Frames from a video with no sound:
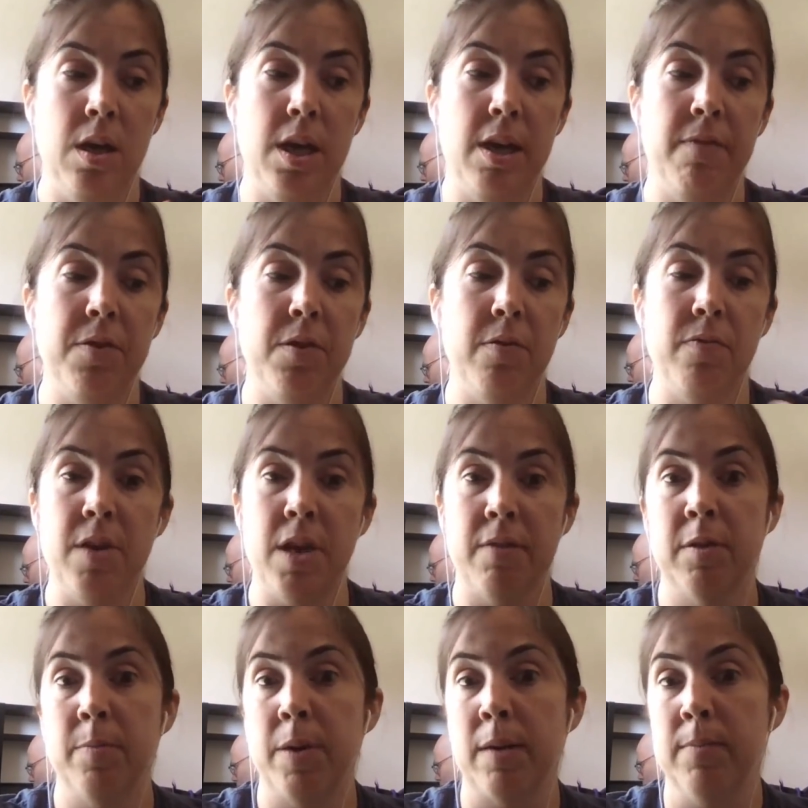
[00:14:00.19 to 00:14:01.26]
If you've
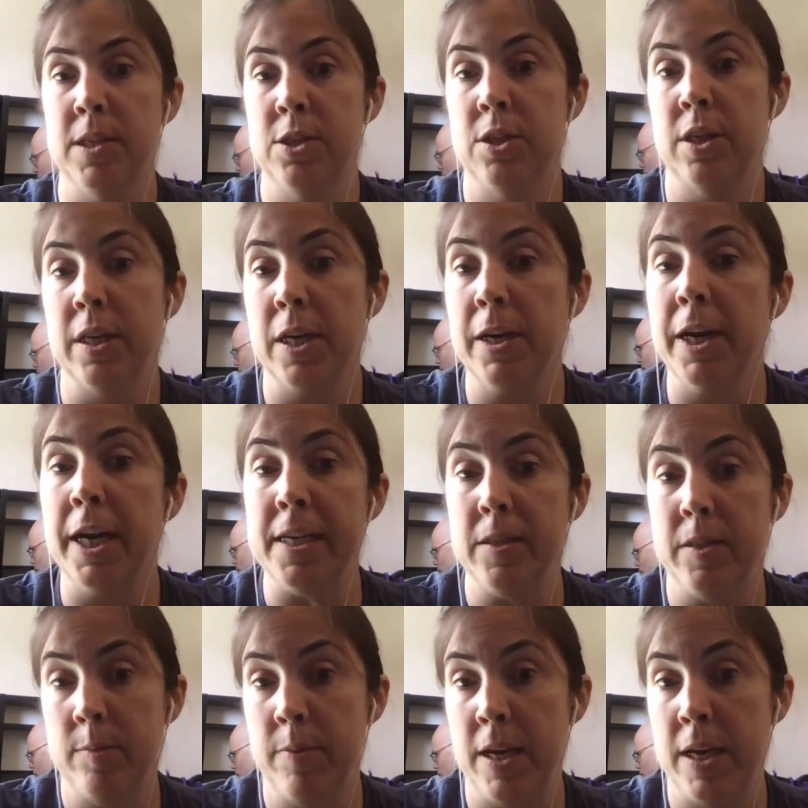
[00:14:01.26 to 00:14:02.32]
never published on
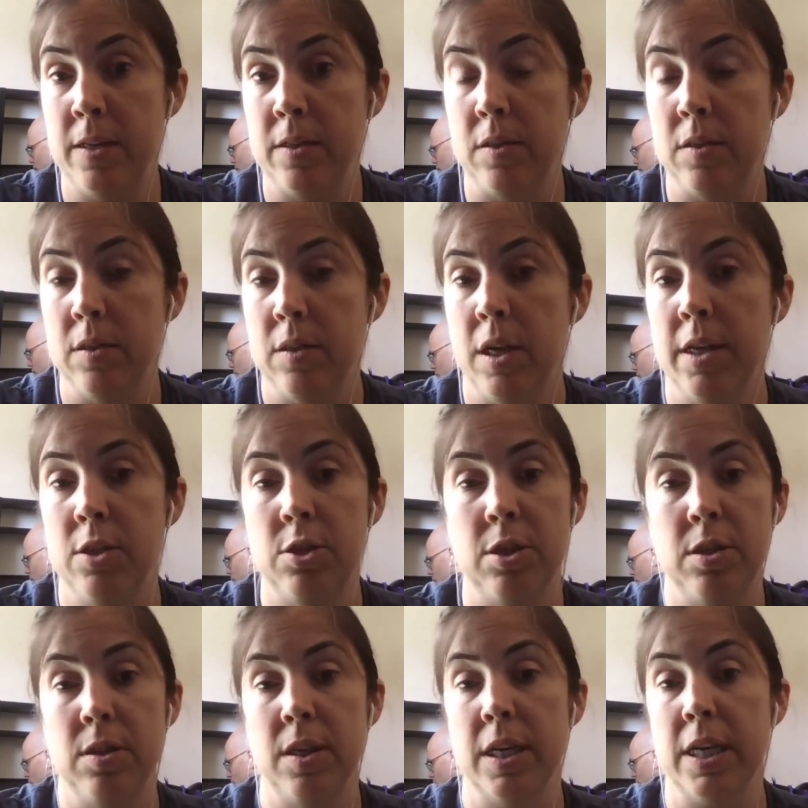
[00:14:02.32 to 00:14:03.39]
Createspace, it's just a